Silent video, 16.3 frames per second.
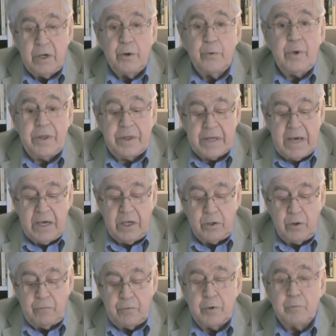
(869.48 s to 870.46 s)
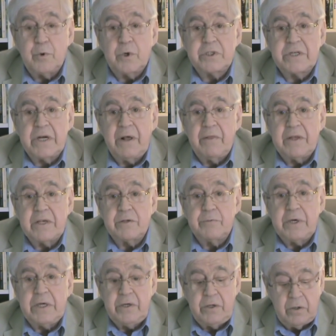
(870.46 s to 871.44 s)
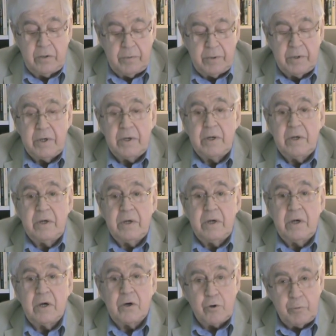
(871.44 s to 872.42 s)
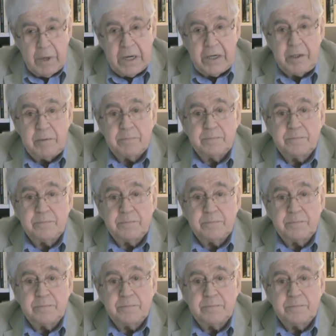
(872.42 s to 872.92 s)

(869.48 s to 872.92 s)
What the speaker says: We thank you for watching this video. Goodbye.